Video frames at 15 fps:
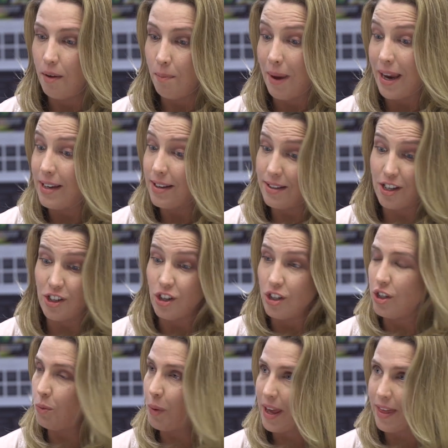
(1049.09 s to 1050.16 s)
make
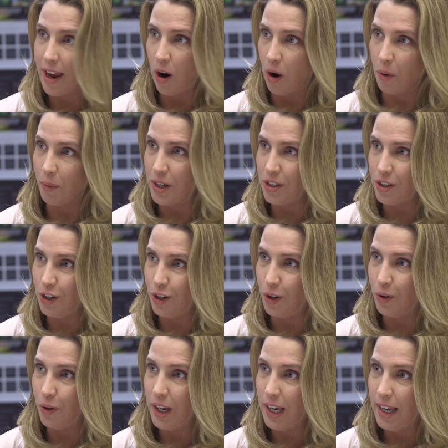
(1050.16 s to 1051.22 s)
decisions the way they always
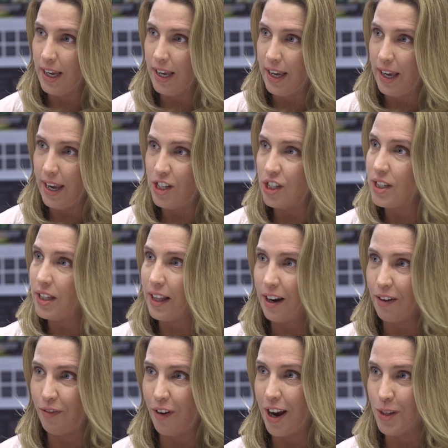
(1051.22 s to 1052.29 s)
do, it just
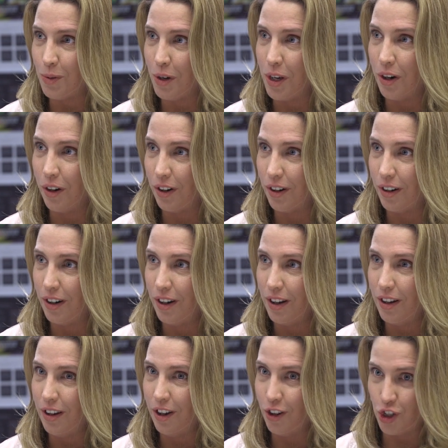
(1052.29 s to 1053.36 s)
clarifies what your
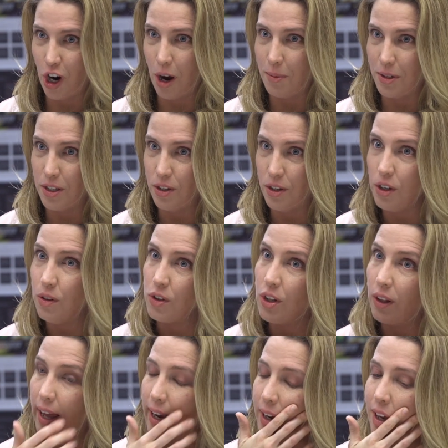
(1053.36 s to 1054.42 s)
job is to do.
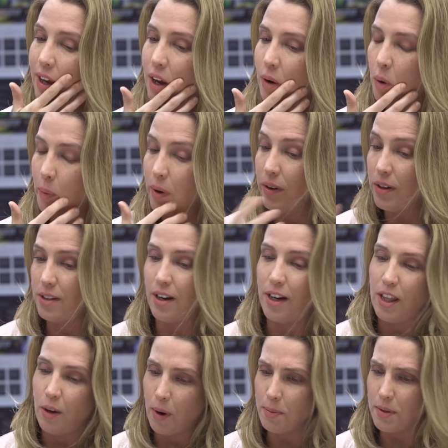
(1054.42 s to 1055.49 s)
So like when we were
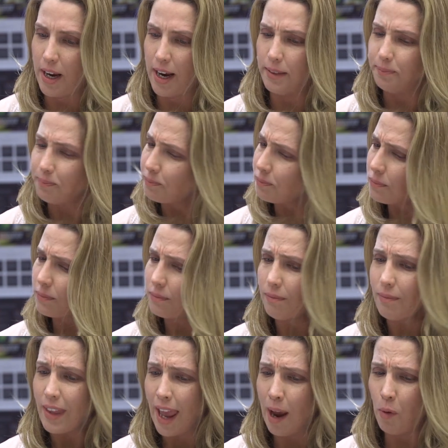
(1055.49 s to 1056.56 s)
designing the website,
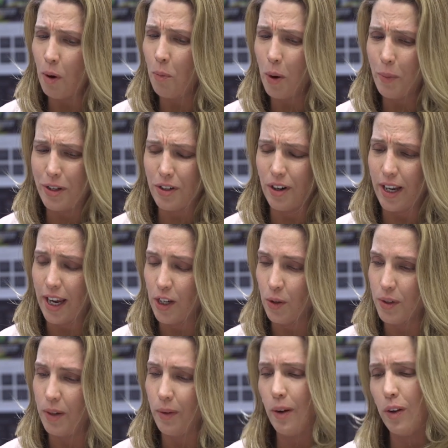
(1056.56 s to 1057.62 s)
at one point we started getting
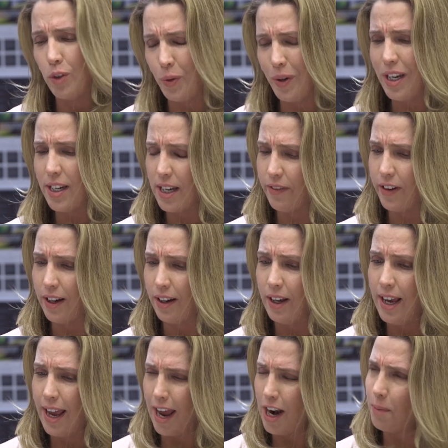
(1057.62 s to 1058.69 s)
twisted. Well, do we need to have an
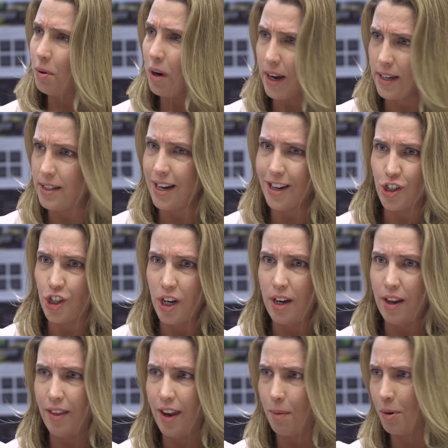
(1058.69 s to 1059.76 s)
enterprise
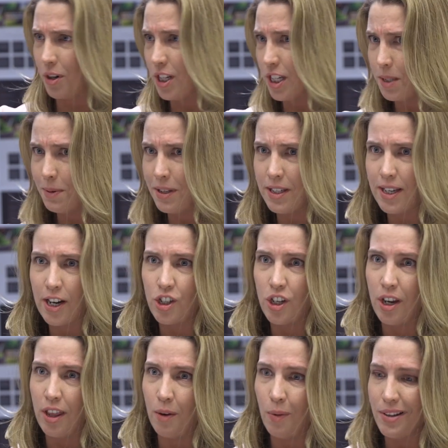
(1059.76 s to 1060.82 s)
section and then a participant
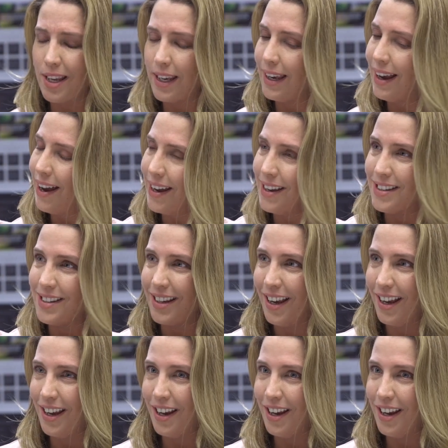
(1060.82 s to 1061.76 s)
section? And then I was like, guys,